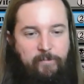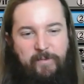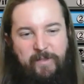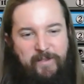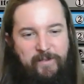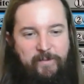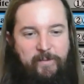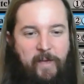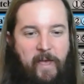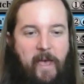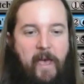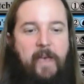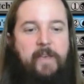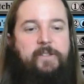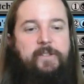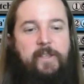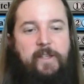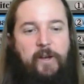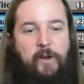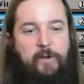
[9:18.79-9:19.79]

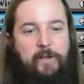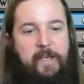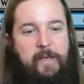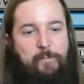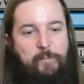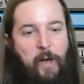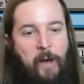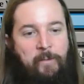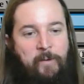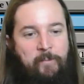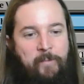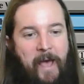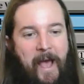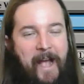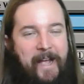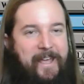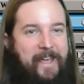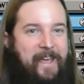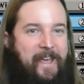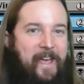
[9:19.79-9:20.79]
they don't keep coming
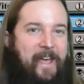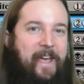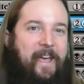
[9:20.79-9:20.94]
back.